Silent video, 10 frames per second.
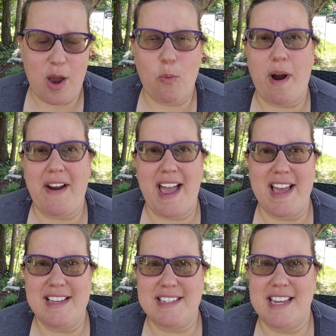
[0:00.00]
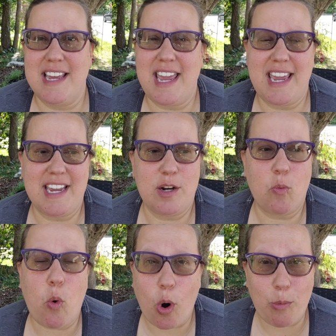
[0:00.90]
whereas in
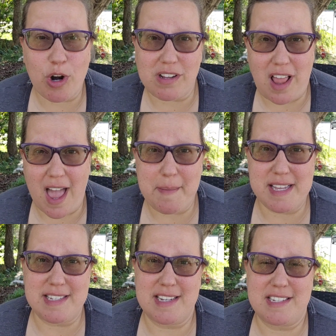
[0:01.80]
warmer climates,